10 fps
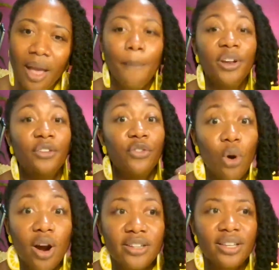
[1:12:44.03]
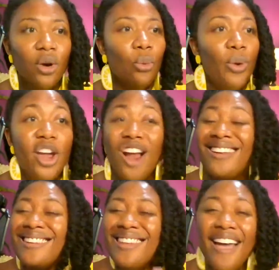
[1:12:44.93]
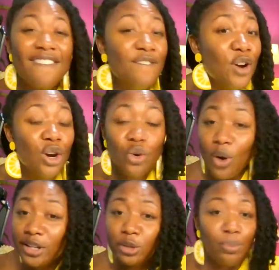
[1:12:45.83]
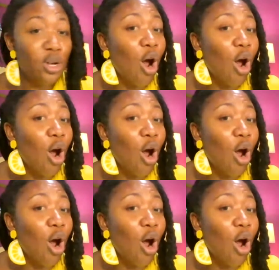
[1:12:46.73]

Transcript: But of course, we are never going to put